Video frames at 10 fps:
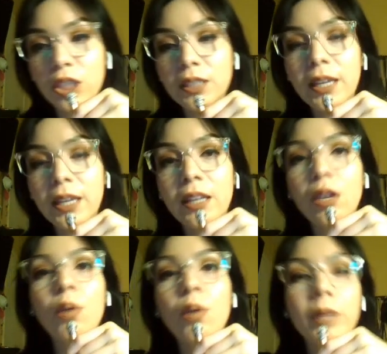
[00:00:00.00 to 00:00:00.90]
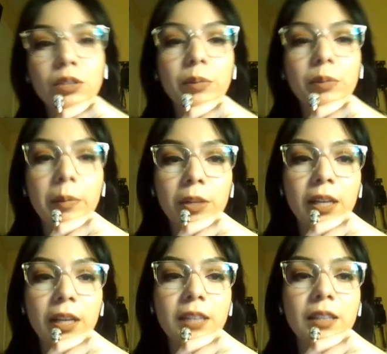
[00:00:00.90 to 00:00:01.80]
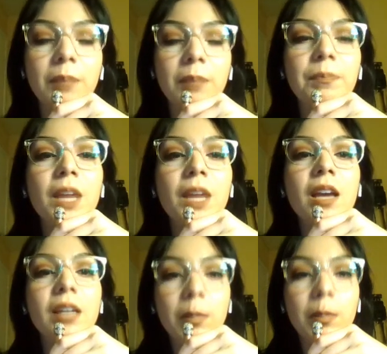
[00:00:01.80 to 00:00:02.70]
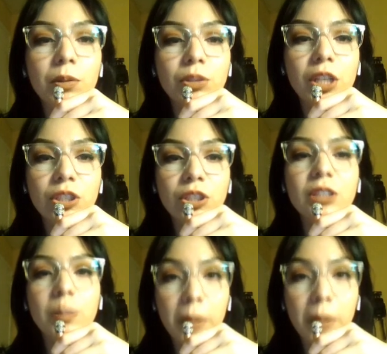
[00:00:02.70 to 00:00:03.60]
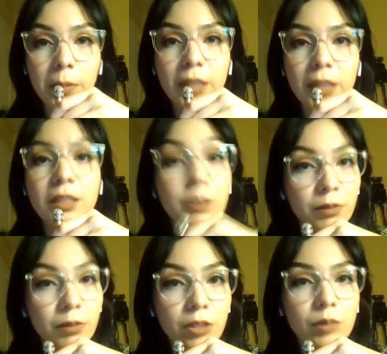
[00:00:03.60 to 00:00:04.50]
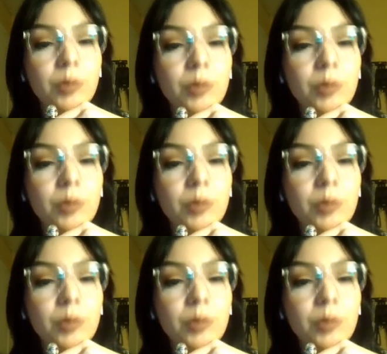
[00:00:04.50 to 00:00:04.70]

And always remember, like I said, chemical changes and properties irreversible.